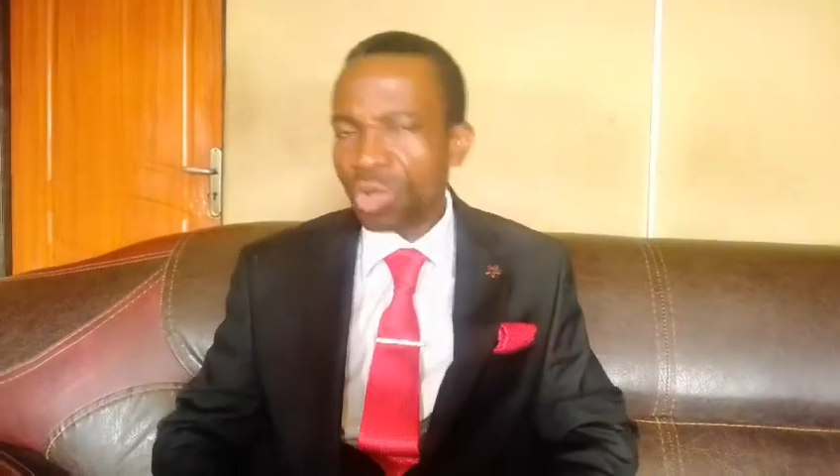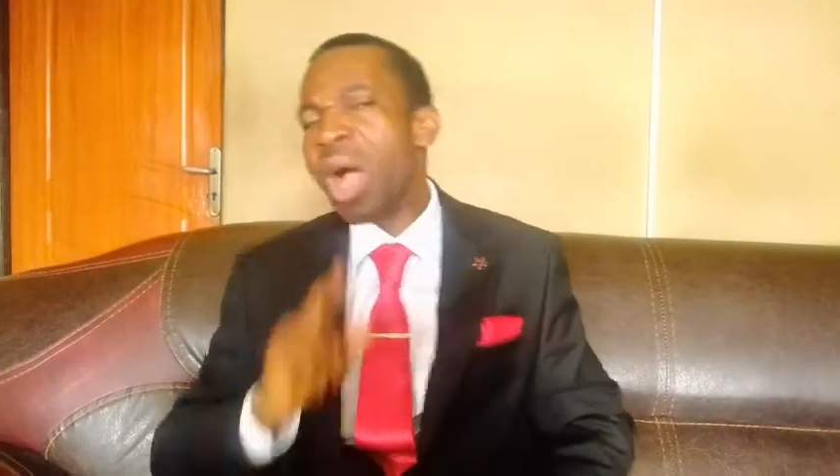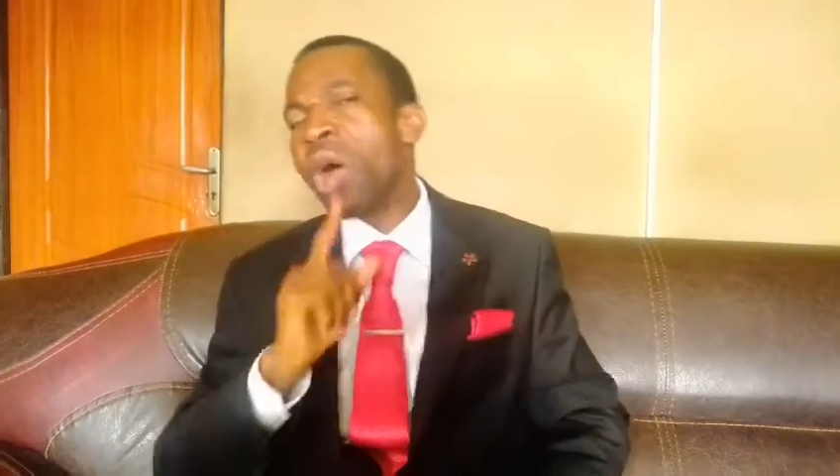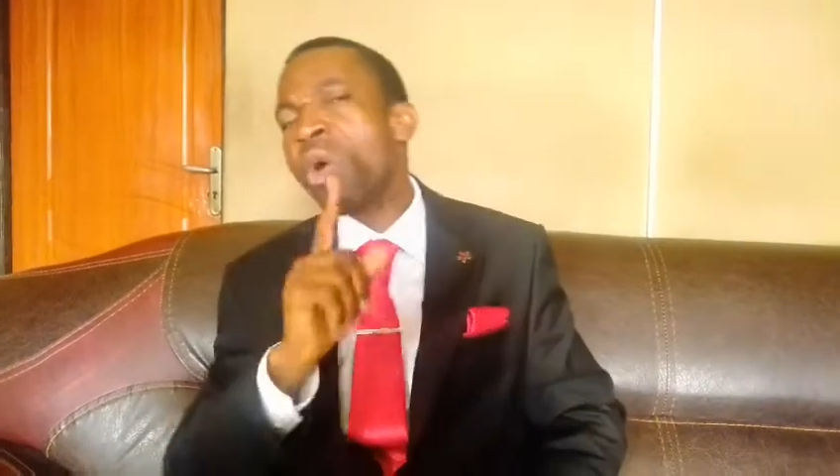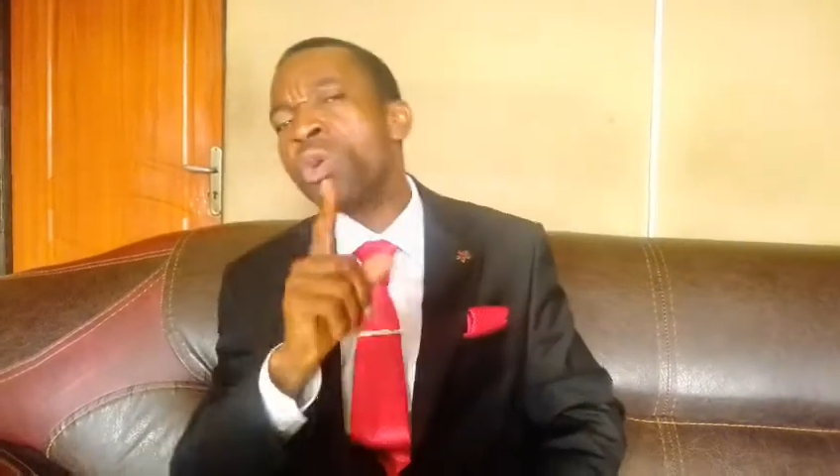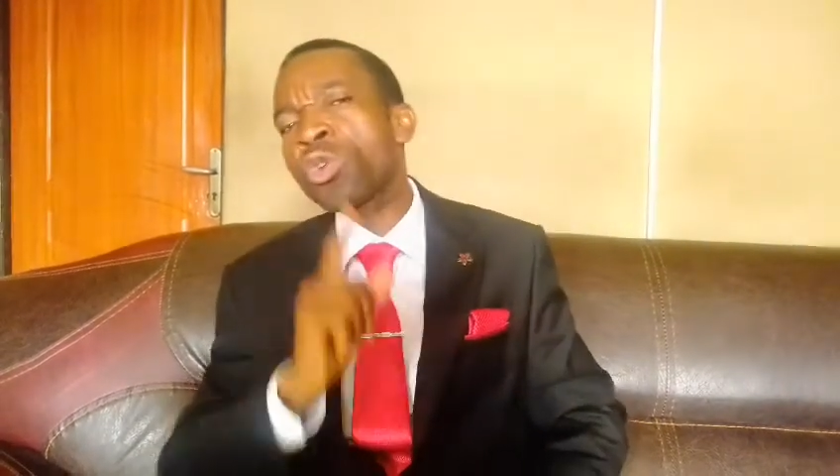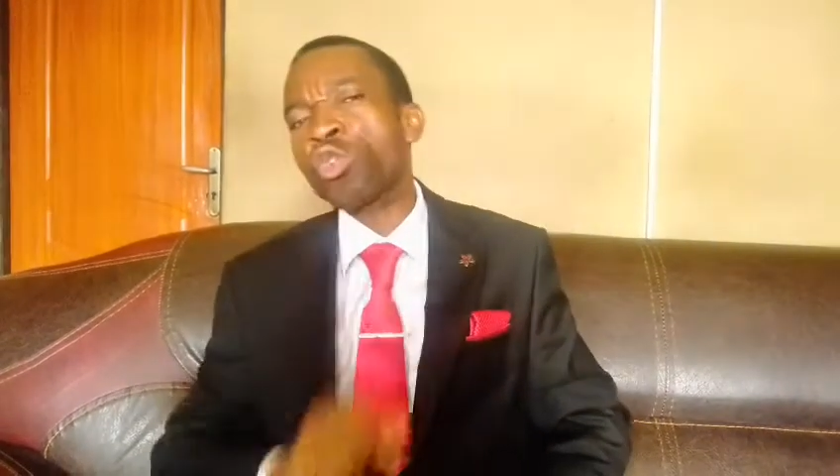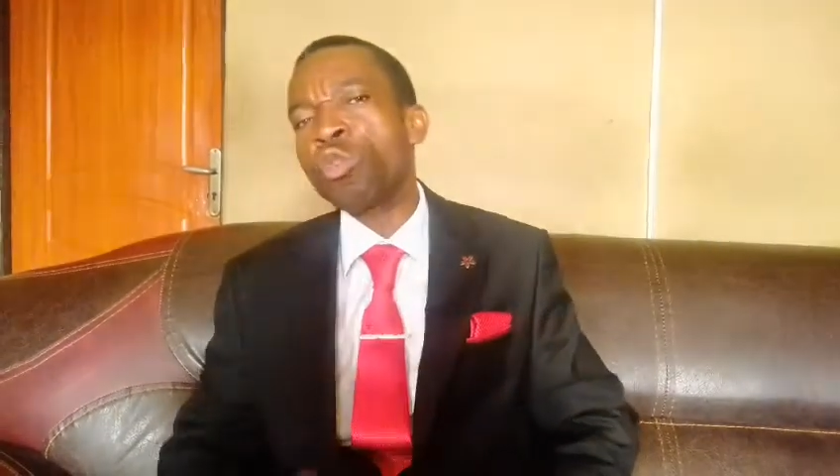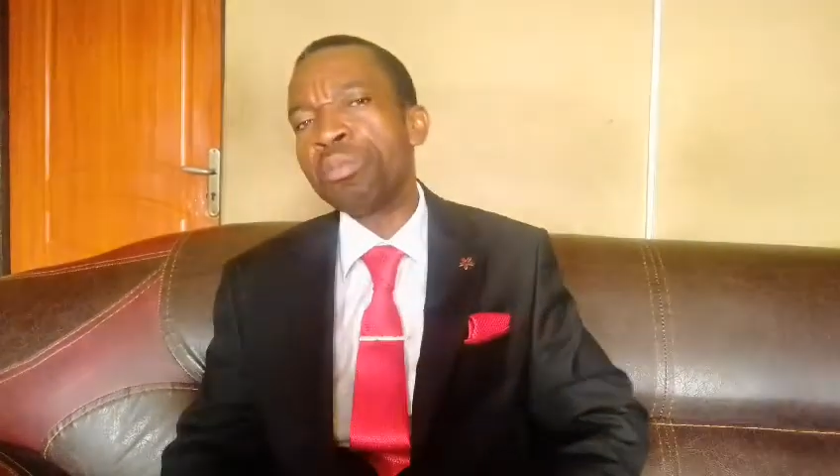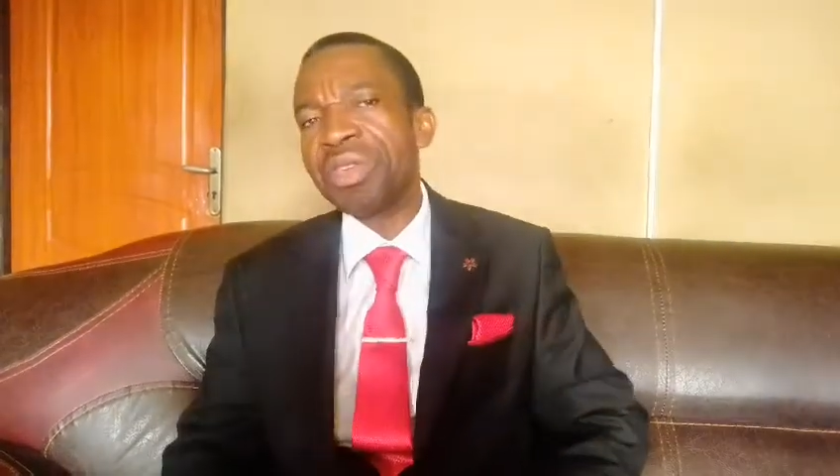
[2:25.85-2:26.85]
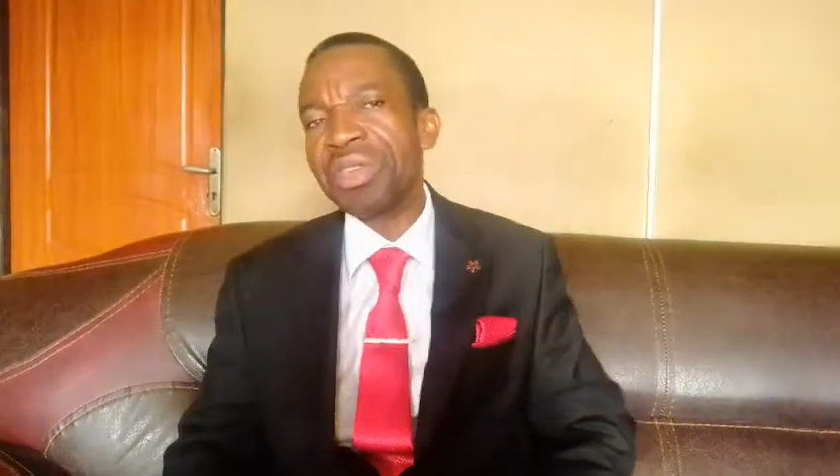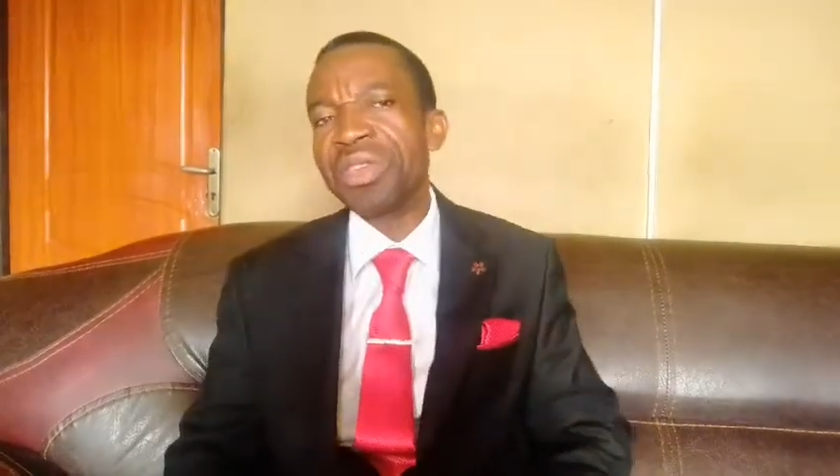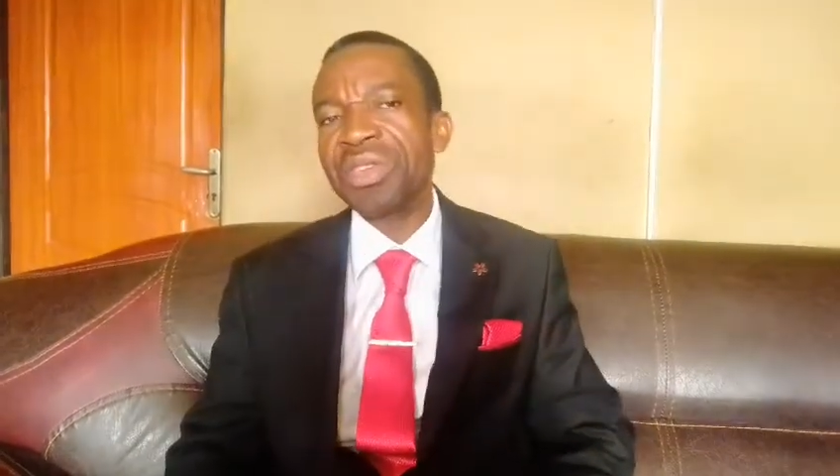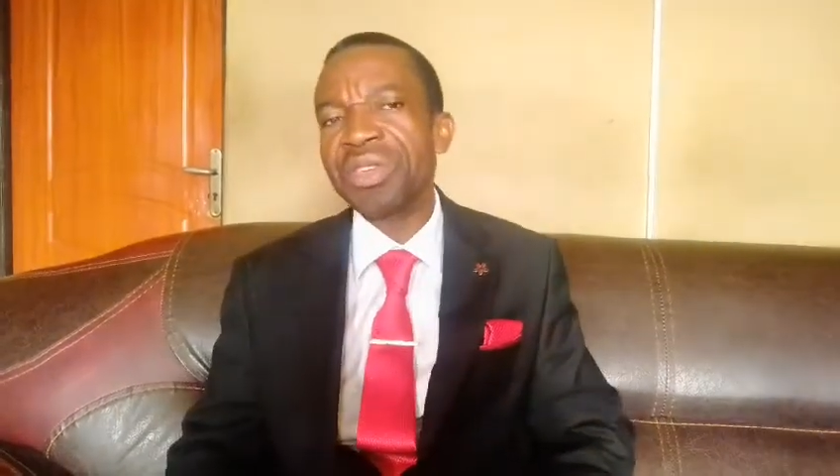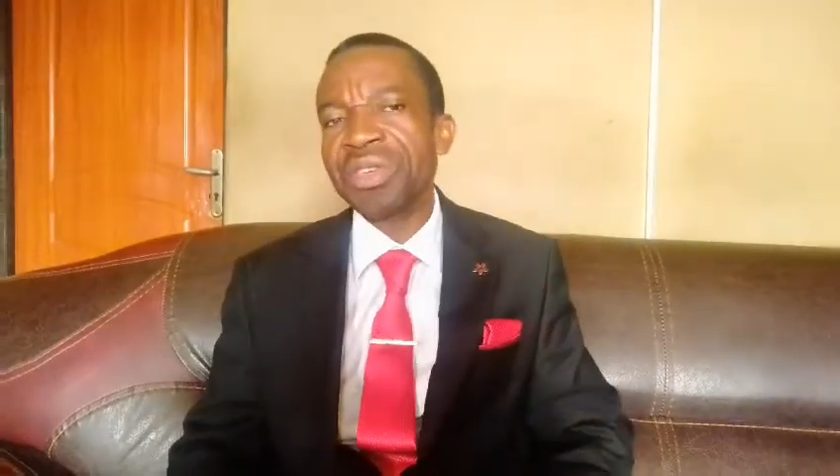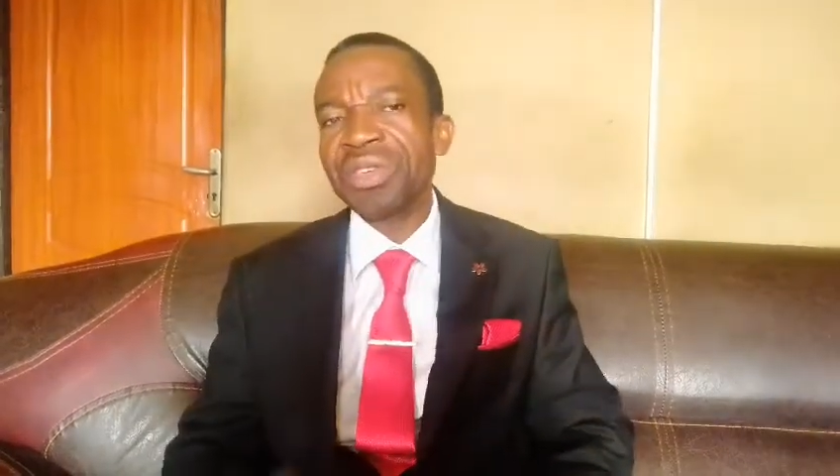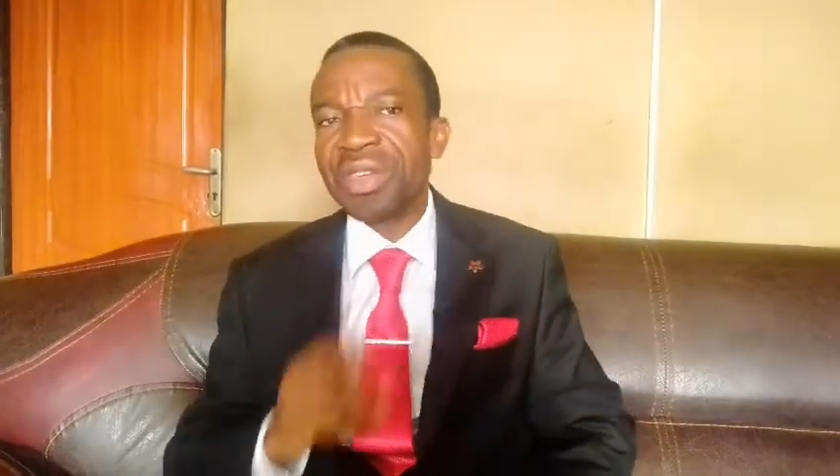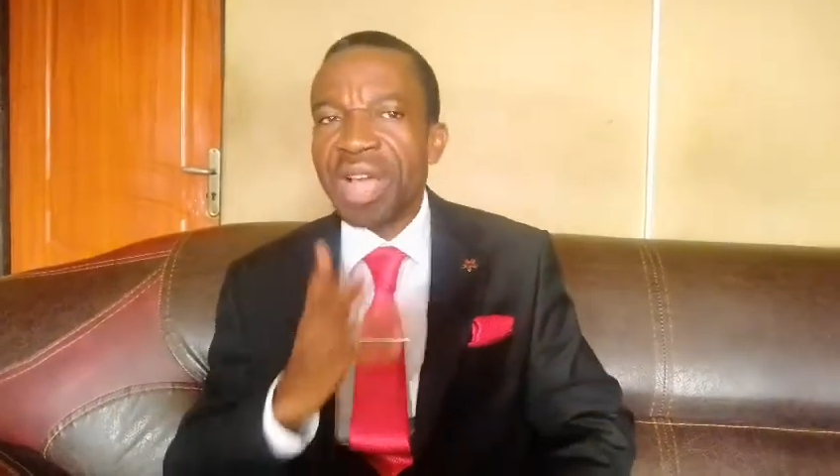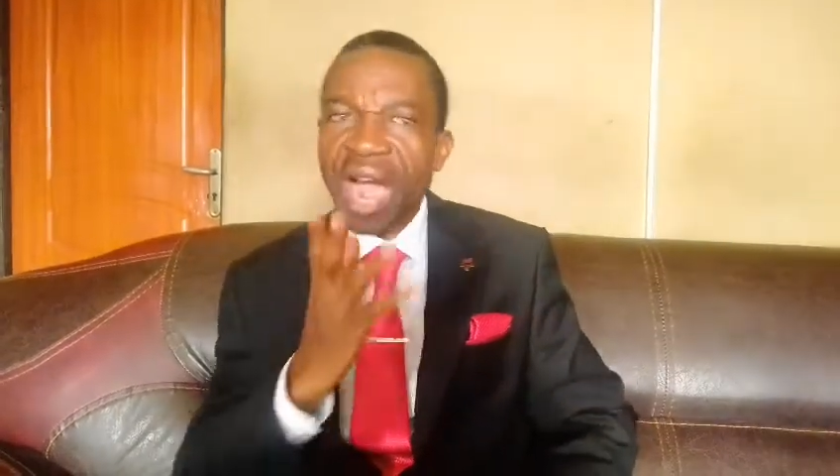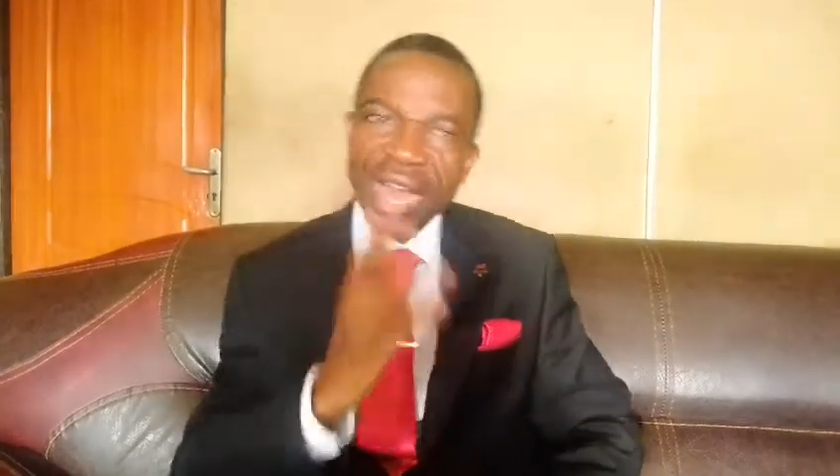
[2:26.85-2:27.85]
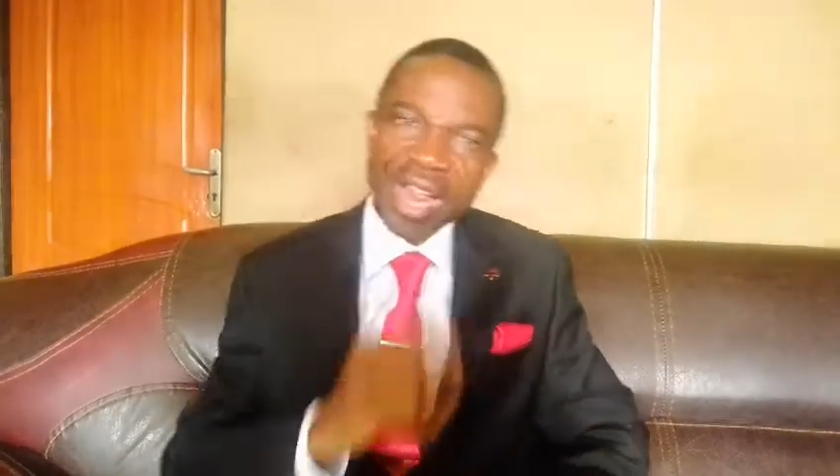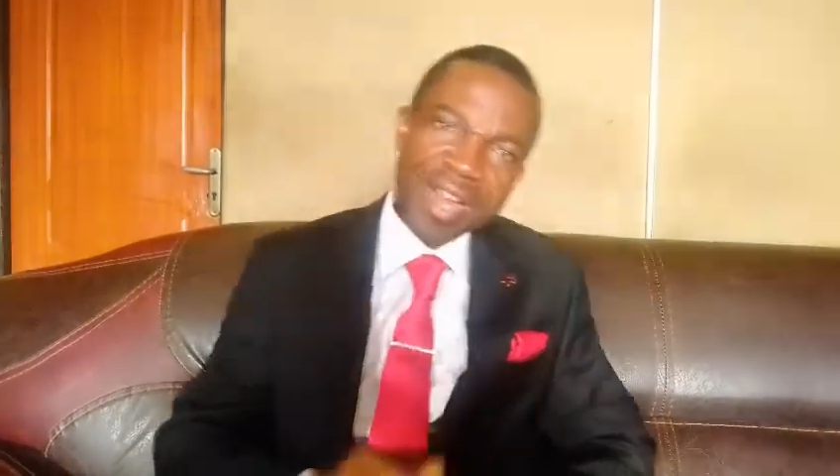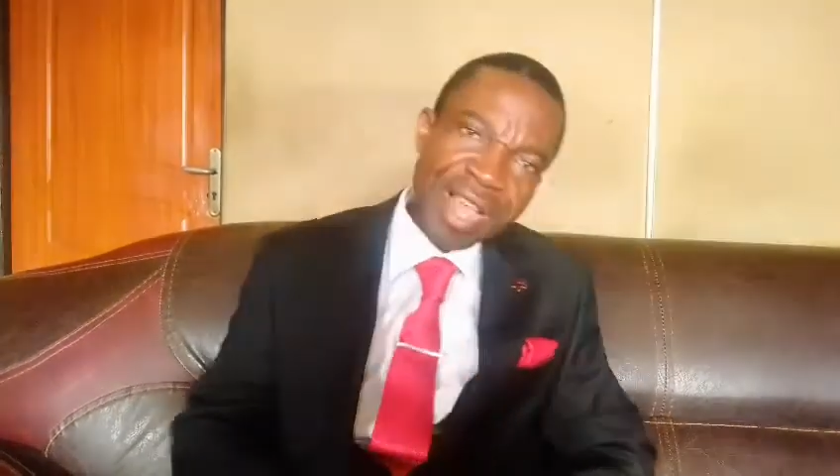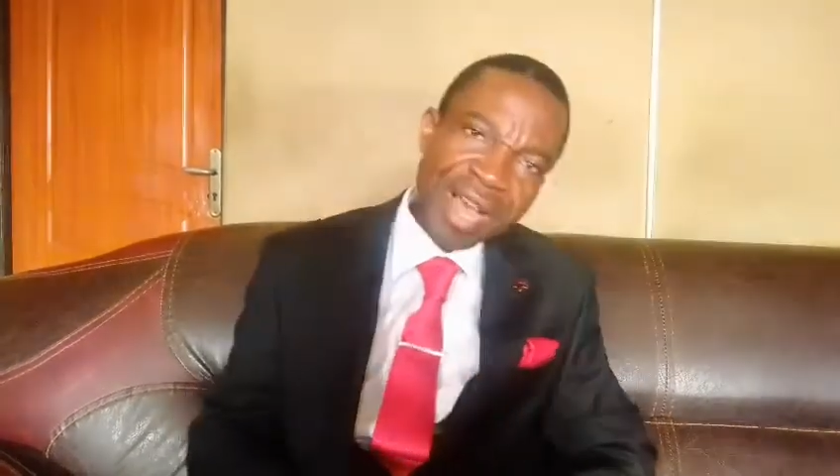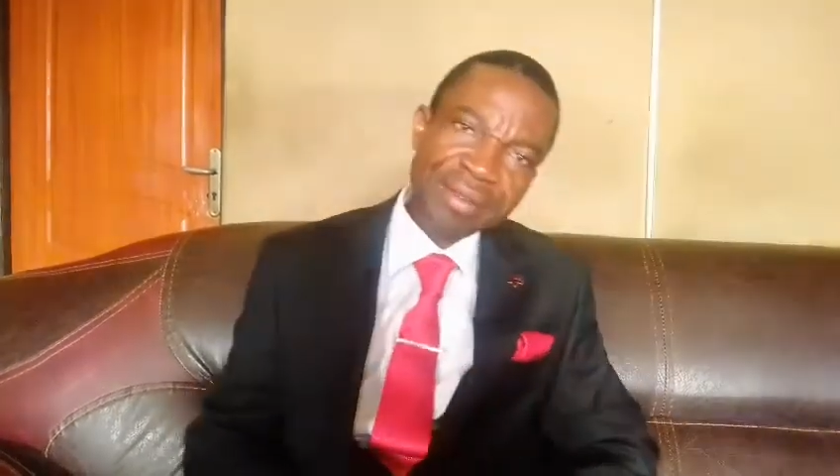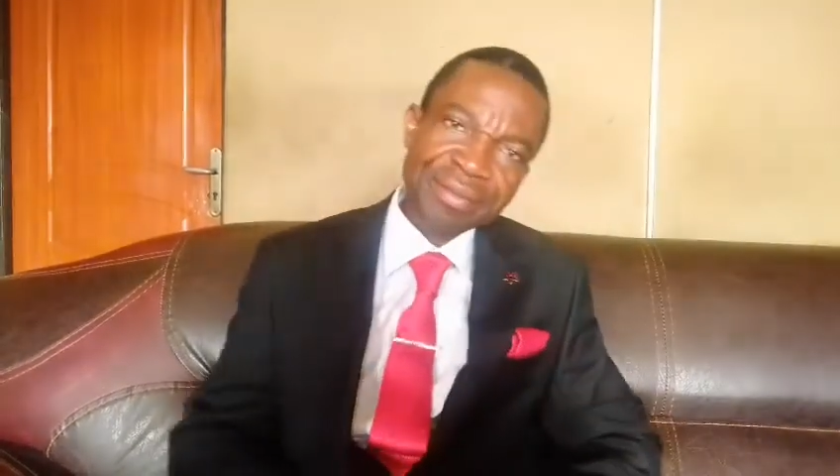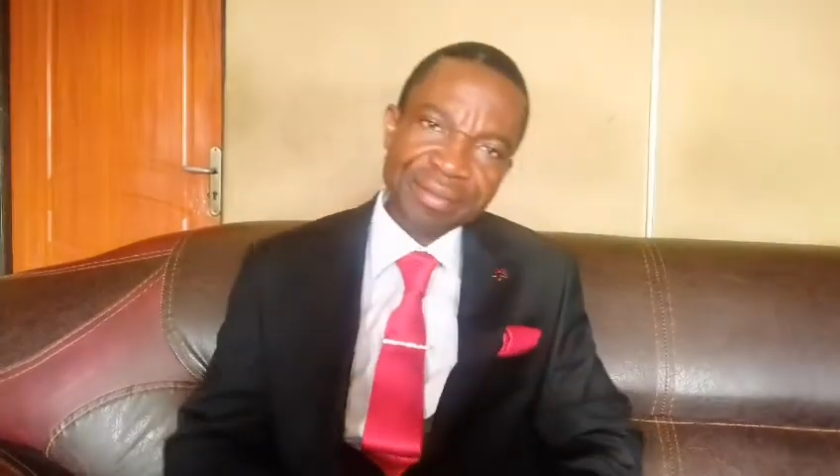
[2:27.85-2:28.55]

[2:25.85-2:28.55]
Your own could be an area,